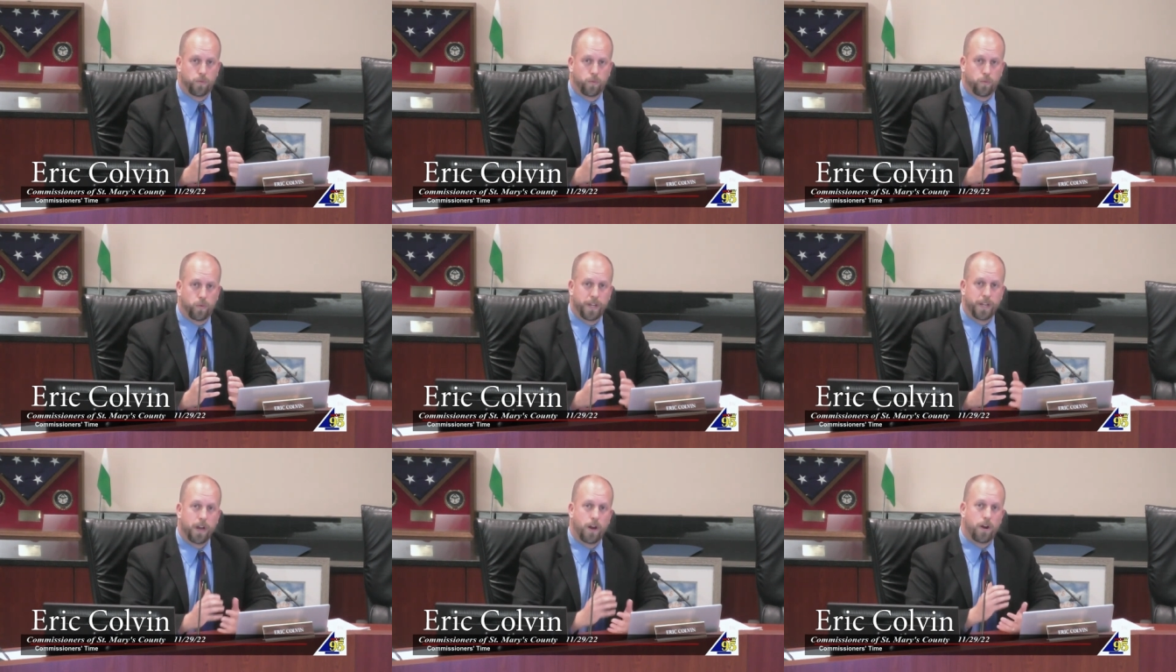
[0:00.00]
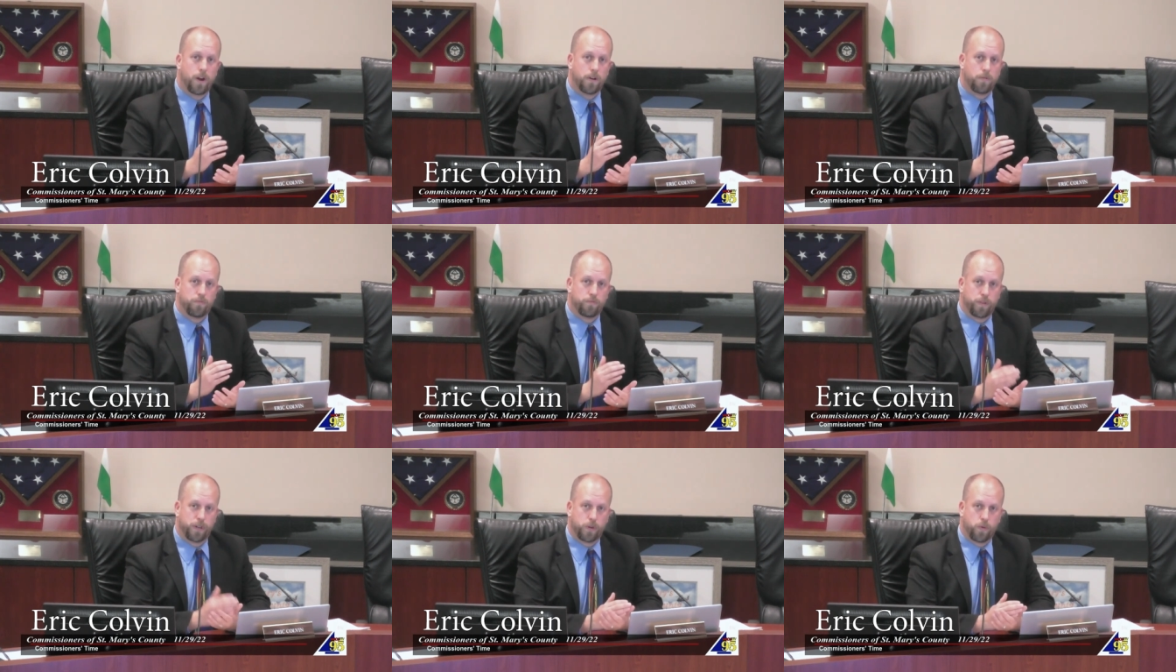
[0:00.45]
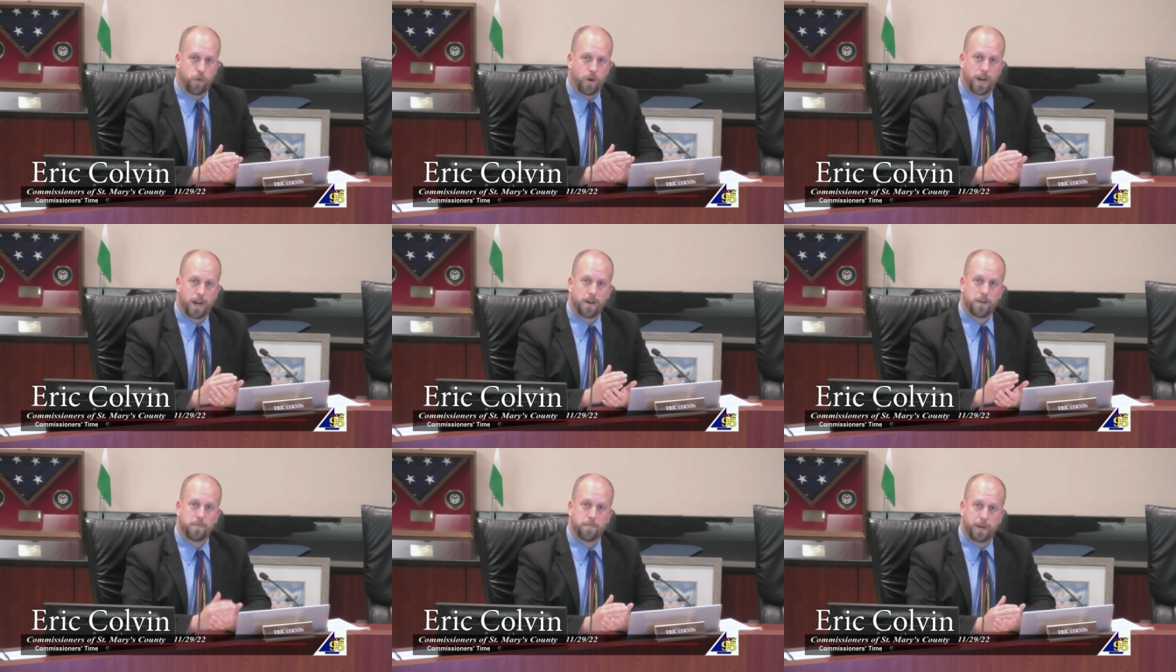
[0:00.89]
we are
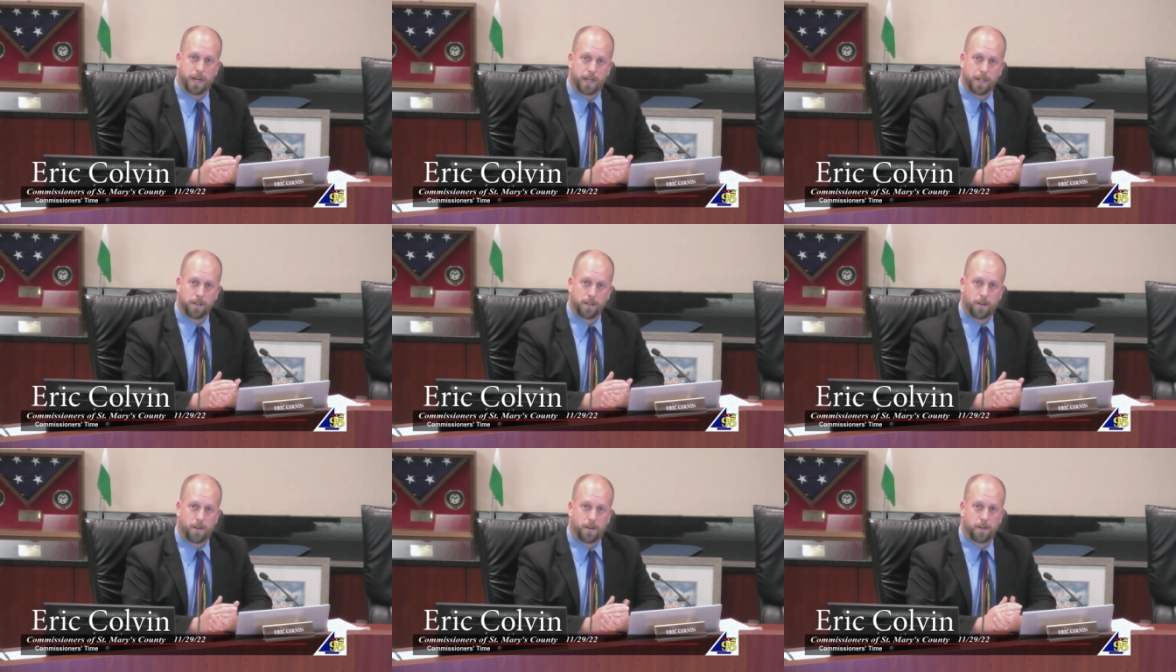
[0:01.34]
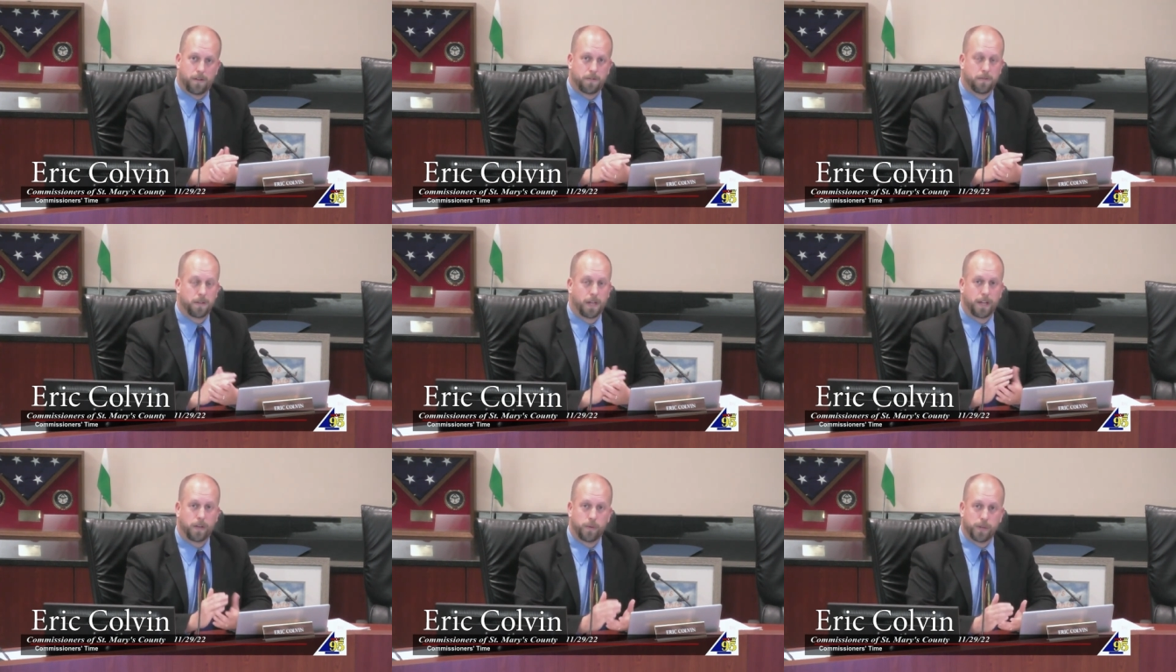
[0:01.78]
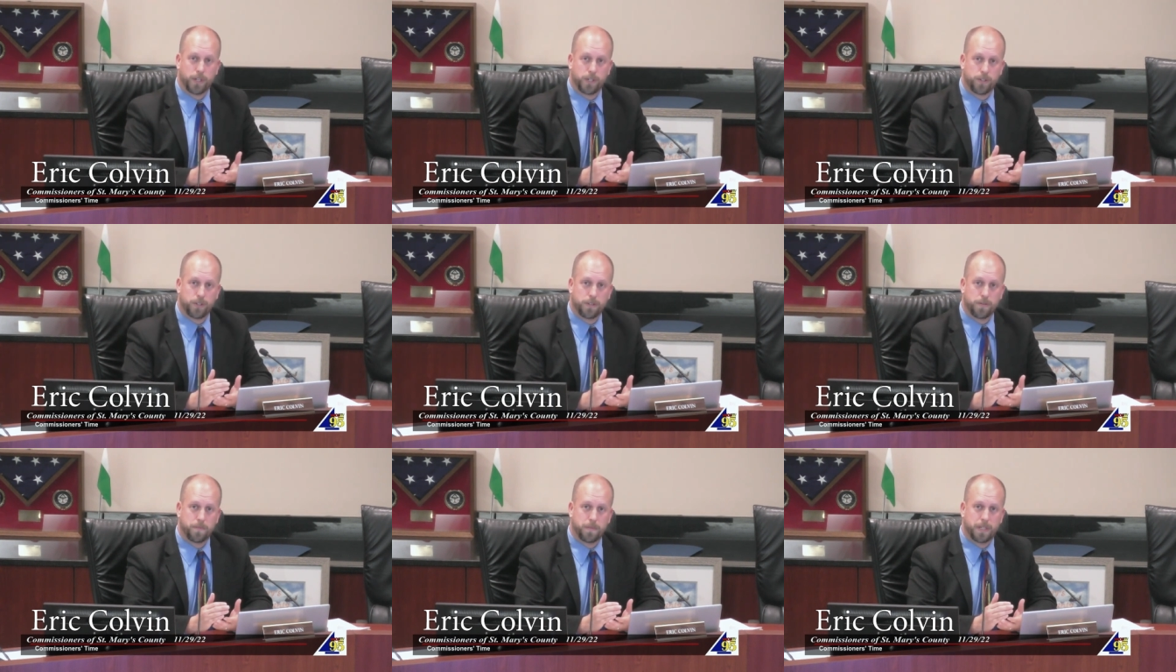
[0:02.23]
required by law, like we
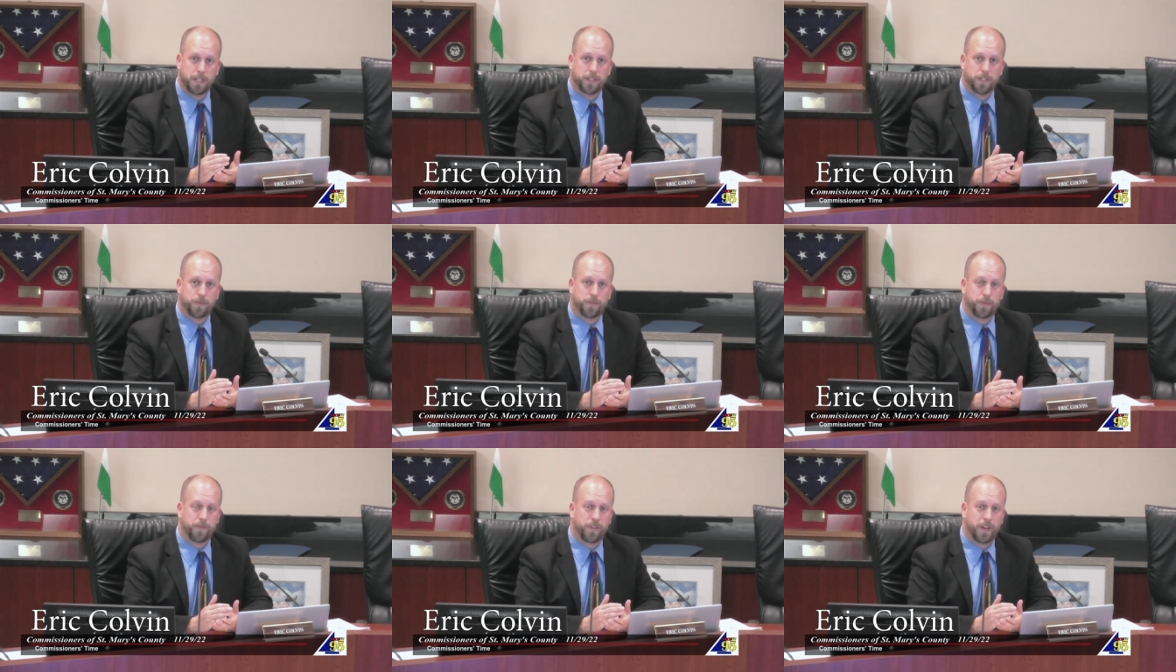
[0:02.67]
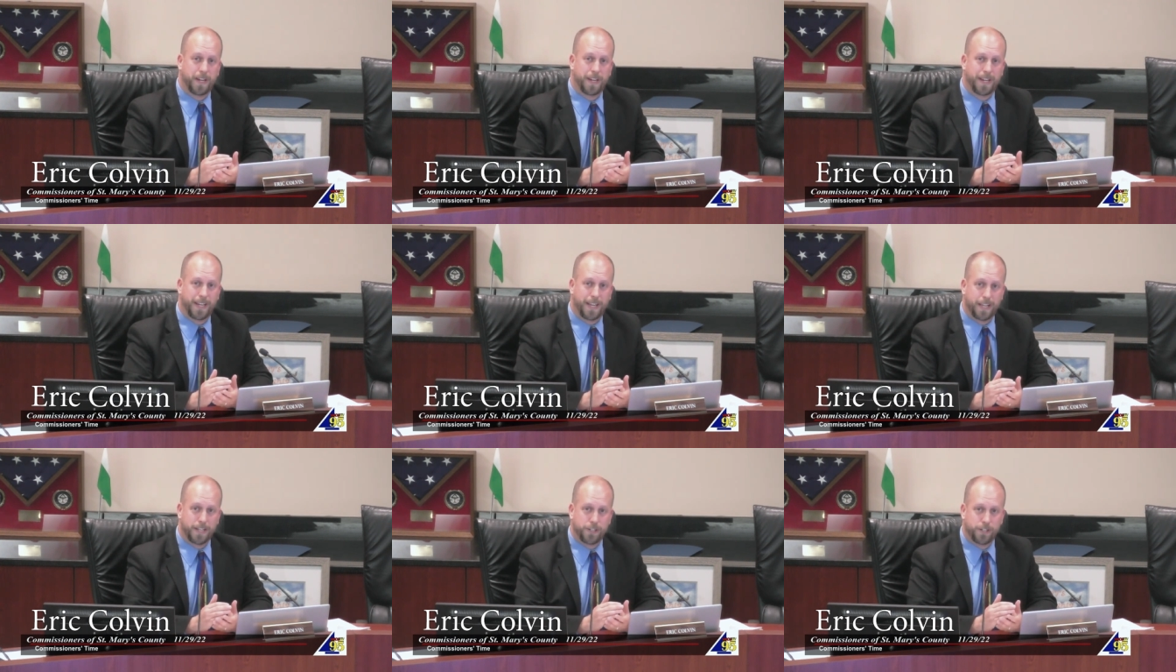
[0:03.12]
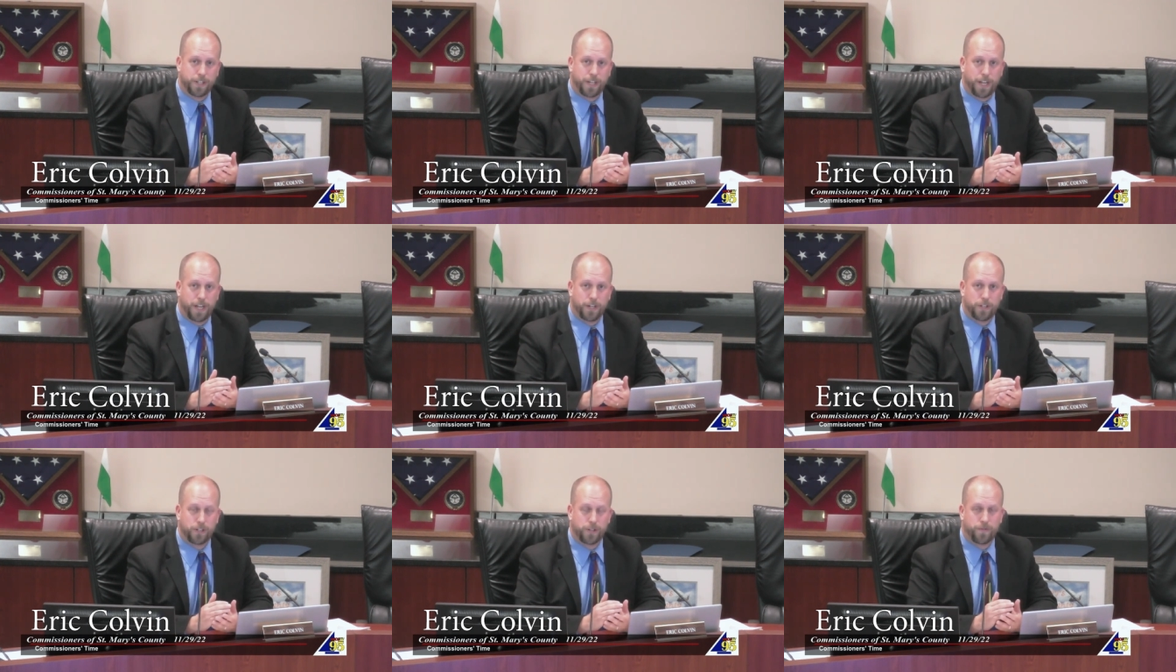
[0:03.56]
should be, to provide an
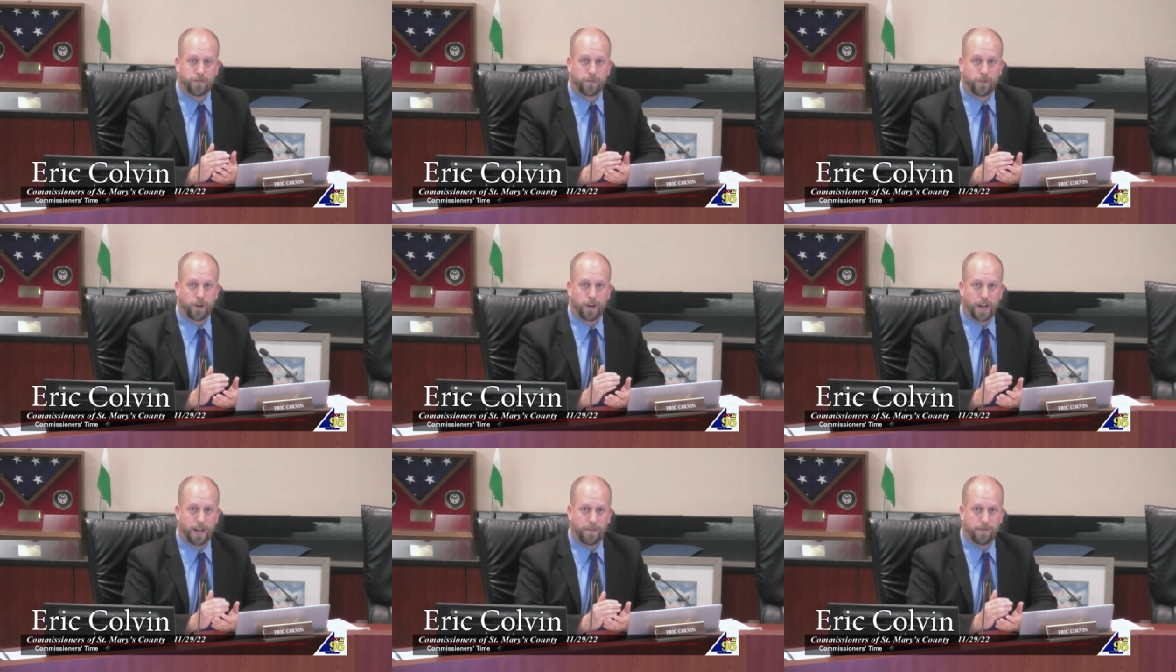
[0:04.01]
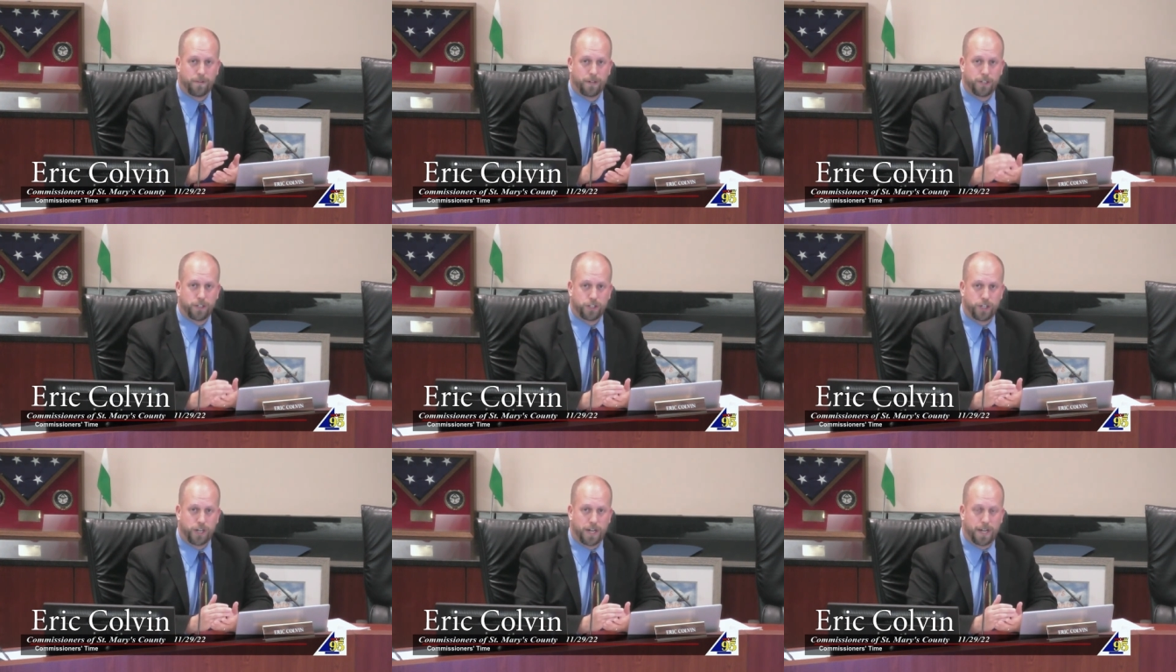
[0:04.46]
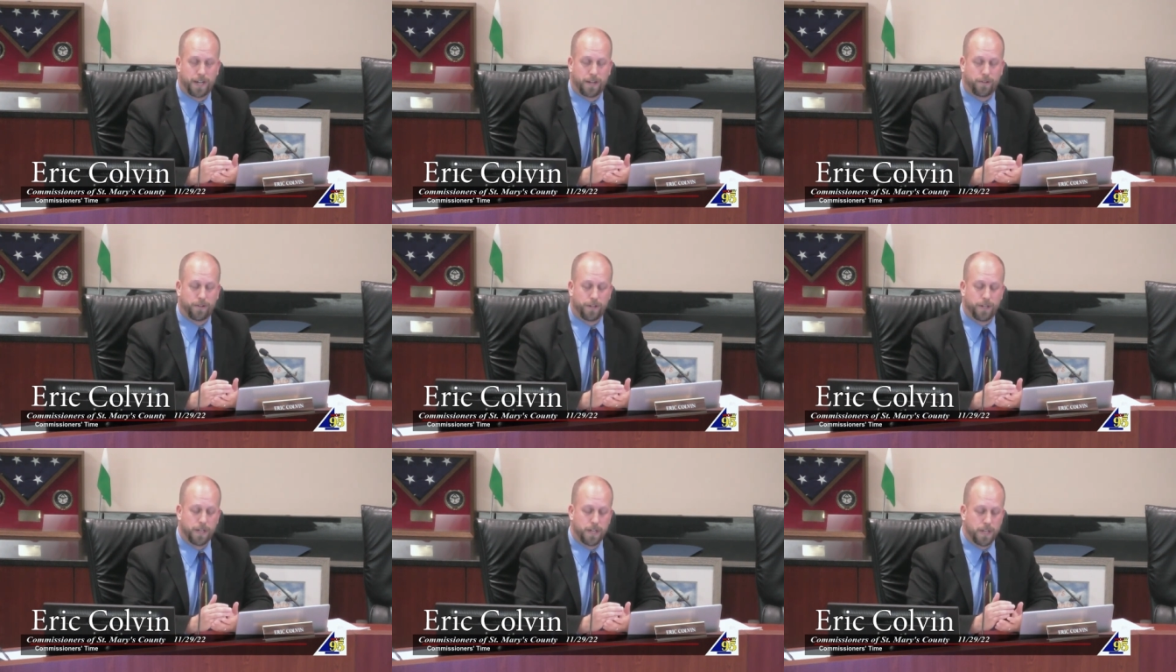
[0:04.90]
education for every
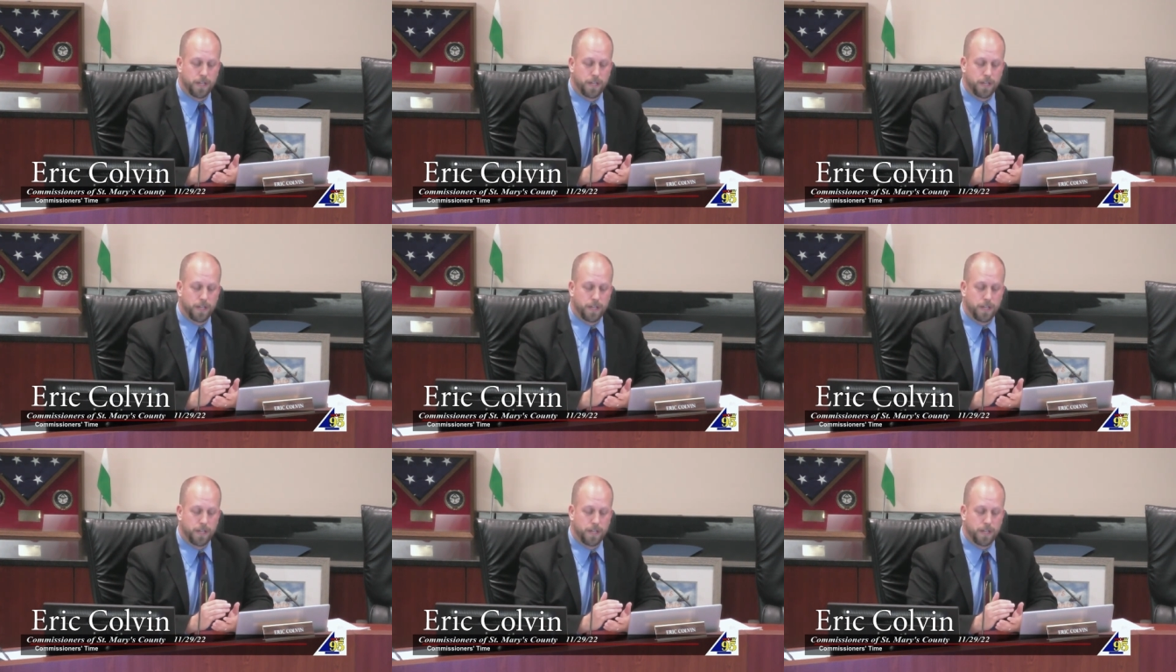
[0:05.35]
child.